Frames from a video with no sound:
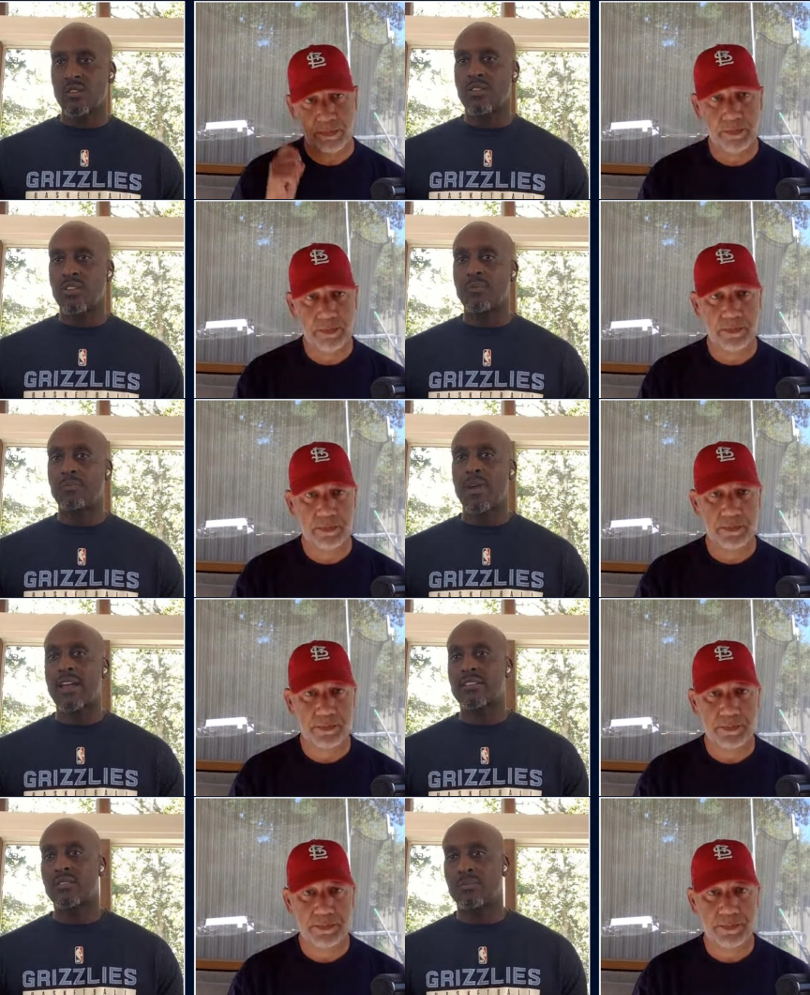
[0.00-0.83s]
Speaker 1: the, the
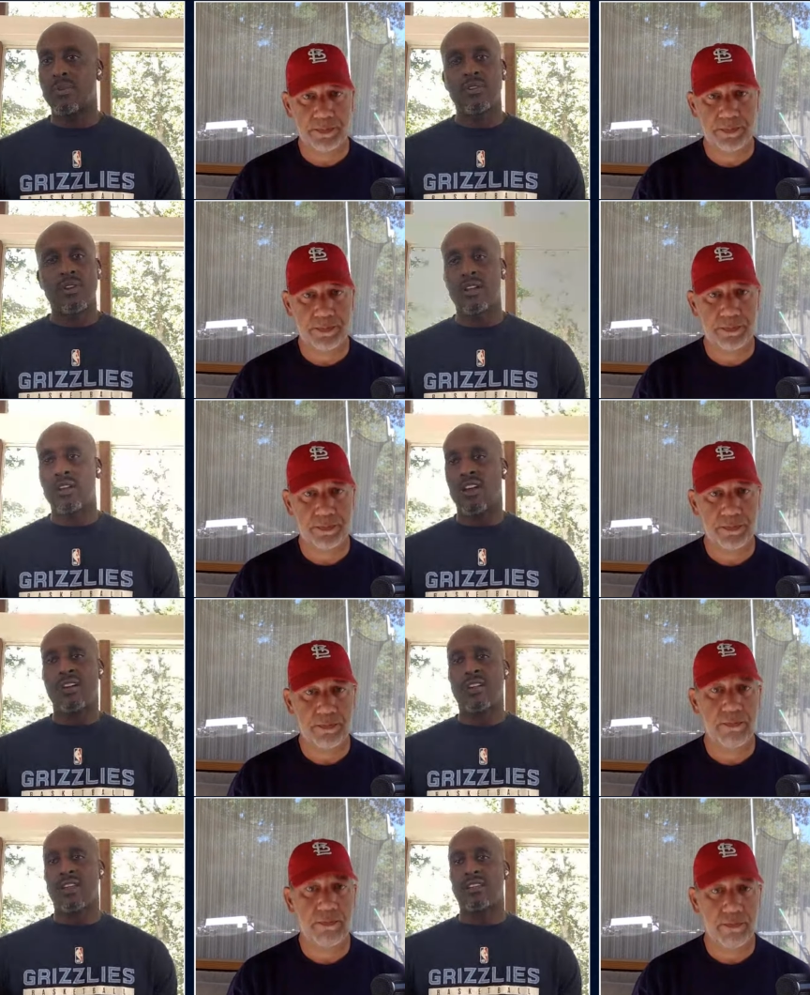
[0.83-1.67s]
back to yeah
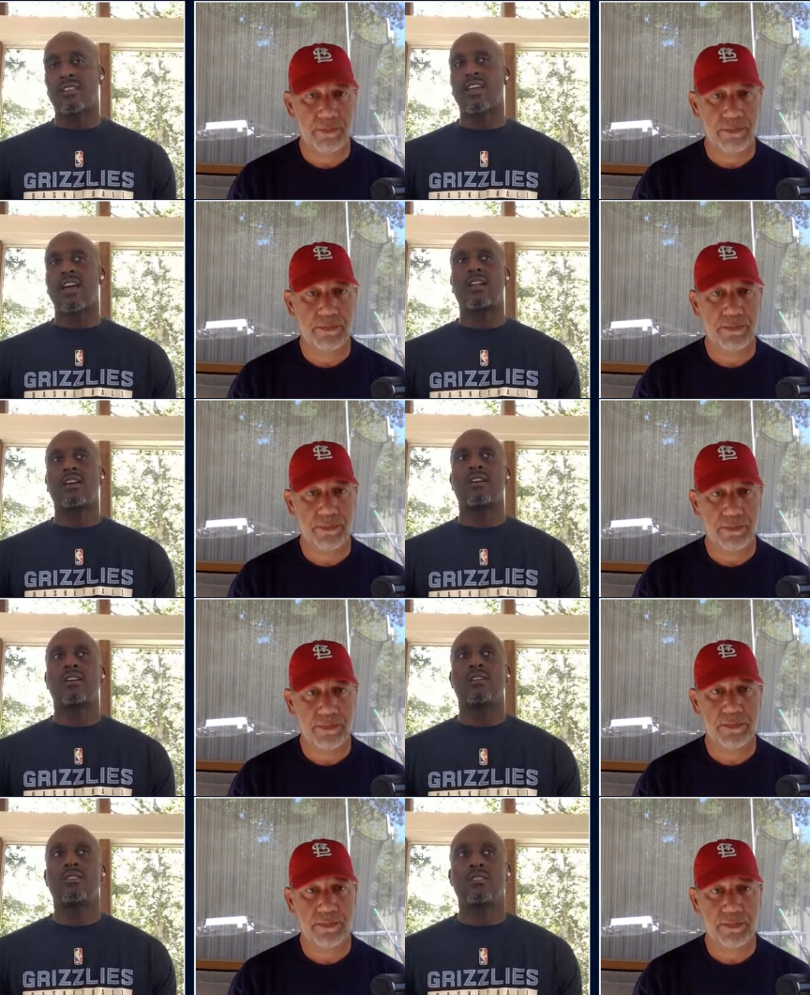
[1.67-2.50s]
no that that
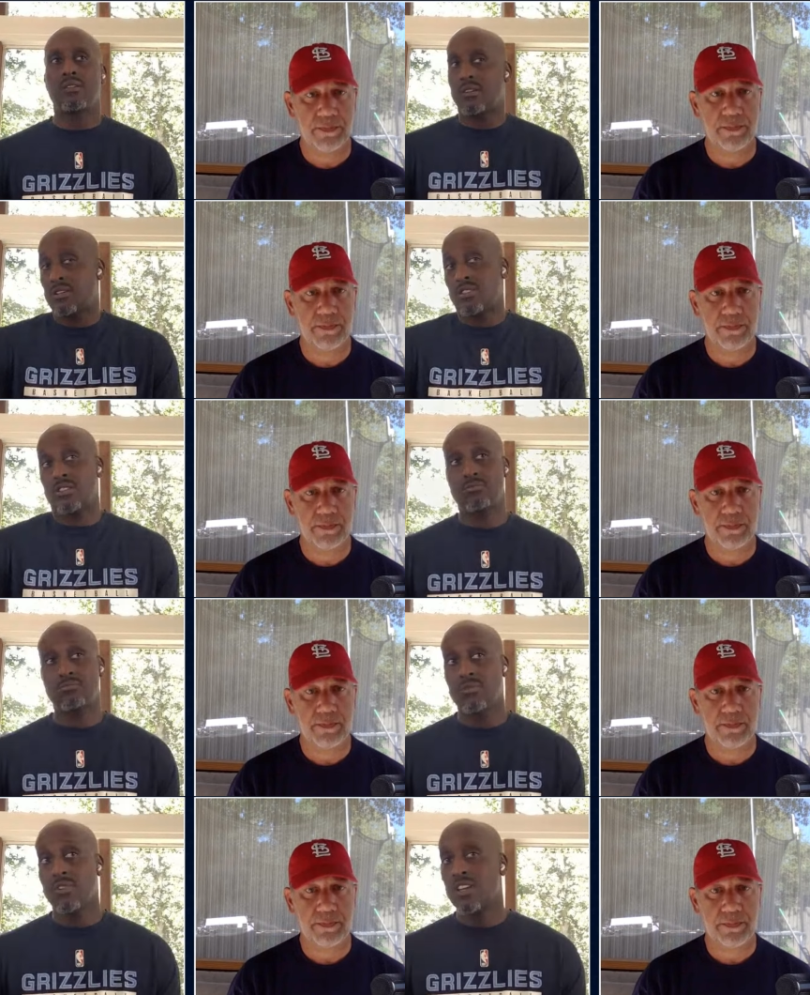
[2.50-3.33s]
uh oh, it
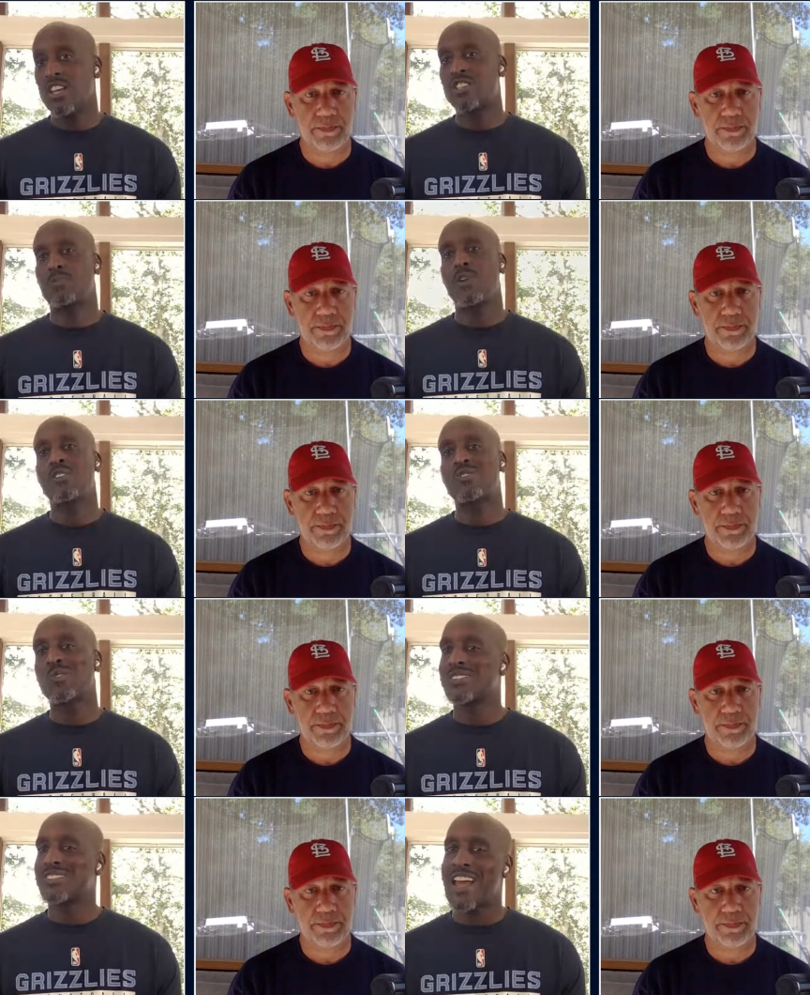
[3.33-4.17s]
just it speaks
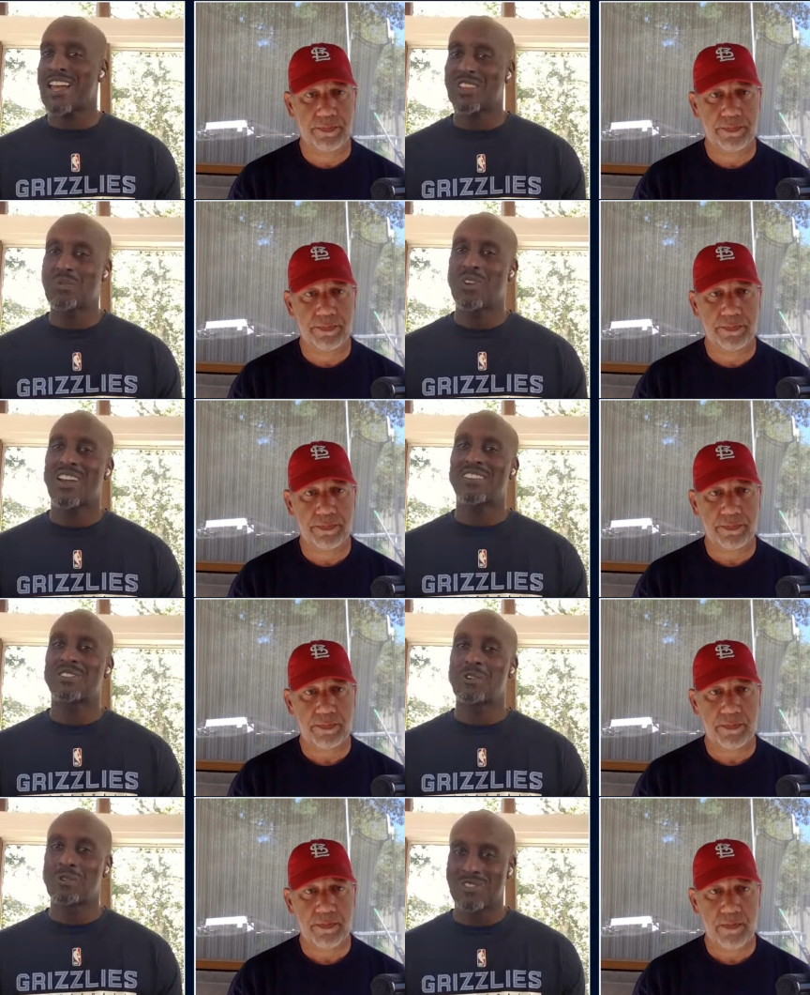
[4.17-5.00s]
to exactly what I
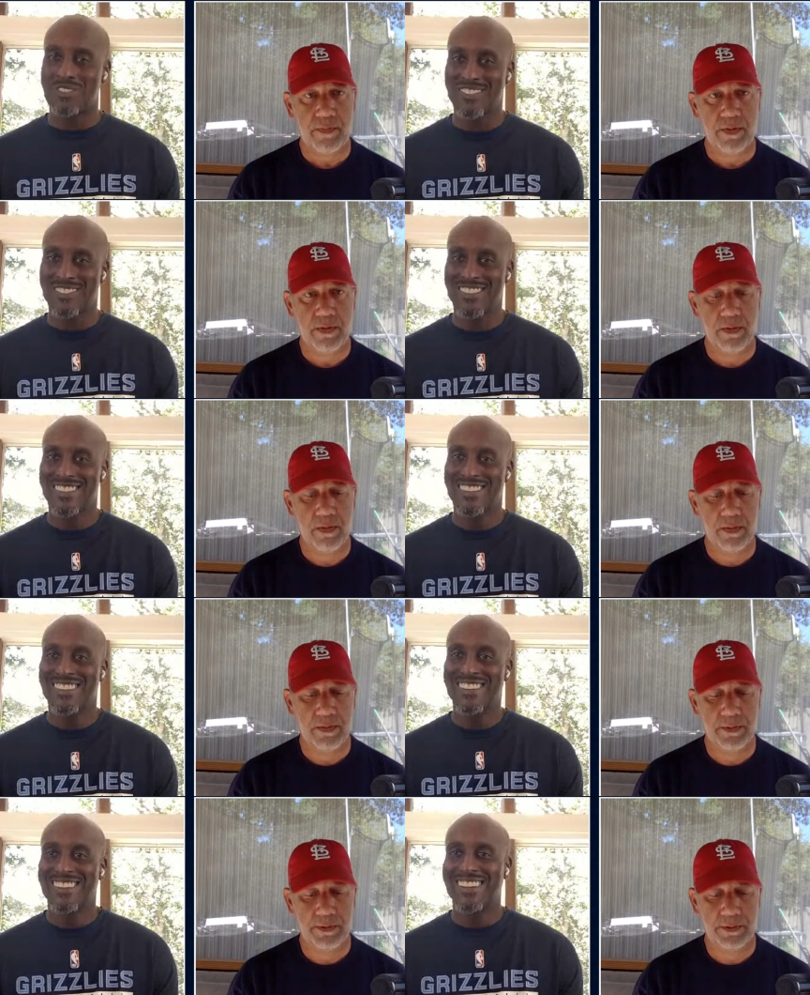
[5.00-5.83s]
told you
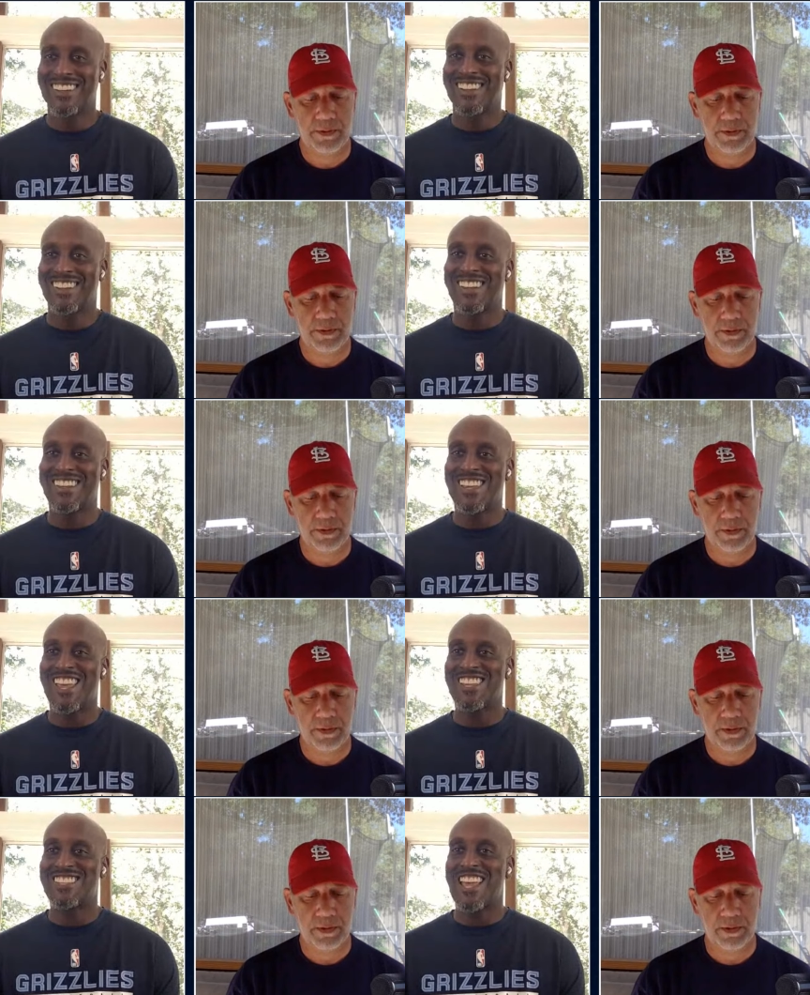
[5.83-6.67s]

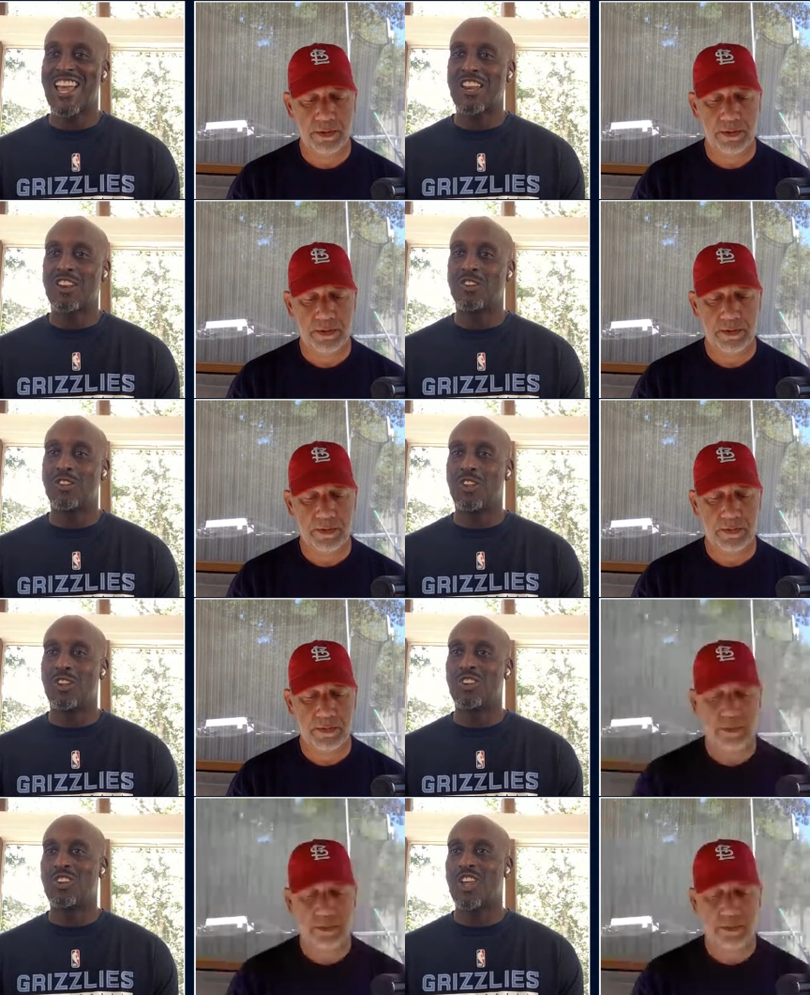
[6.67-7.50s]
is that
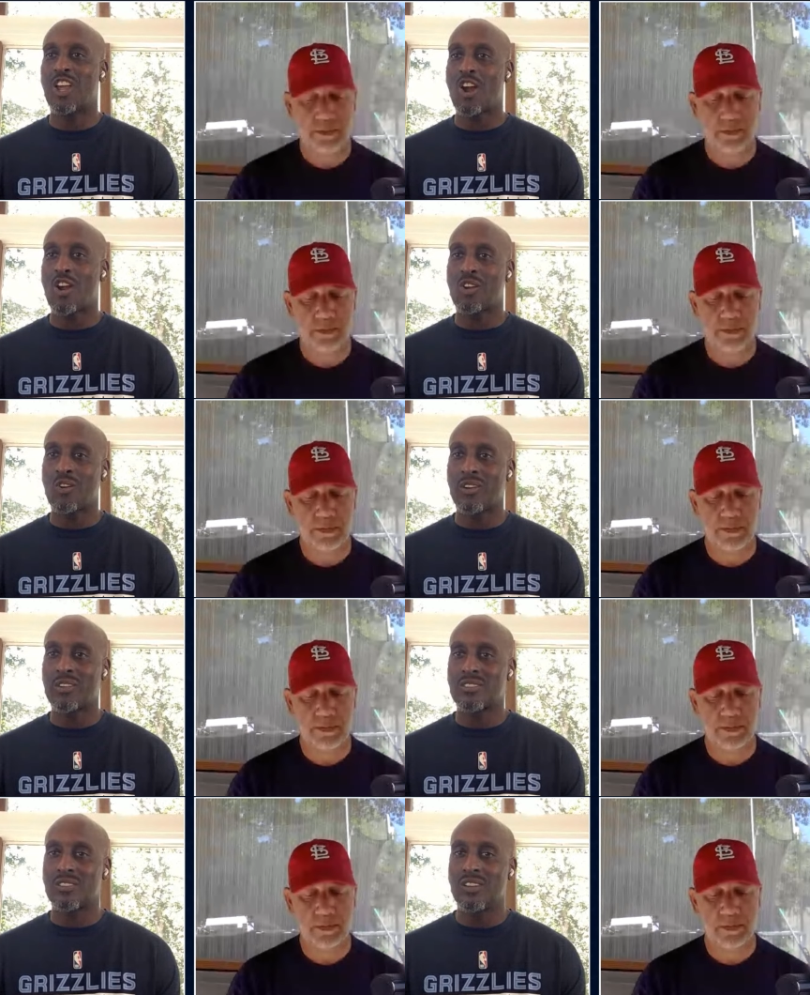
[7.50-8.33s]
they are
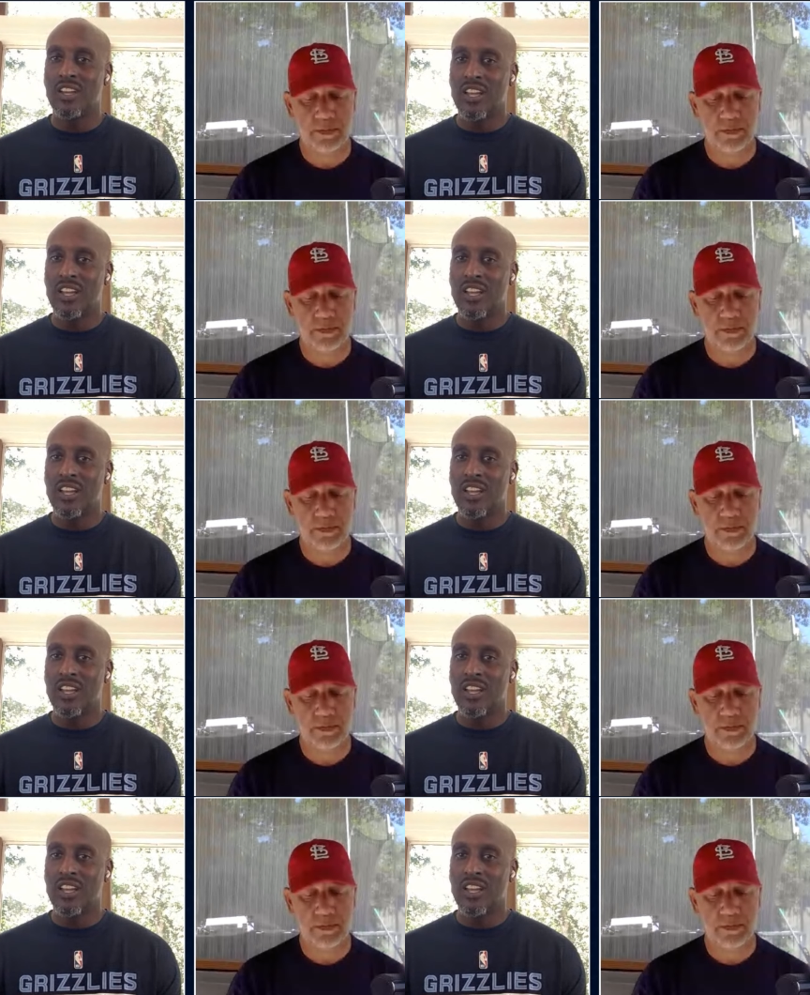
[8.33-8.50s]
going to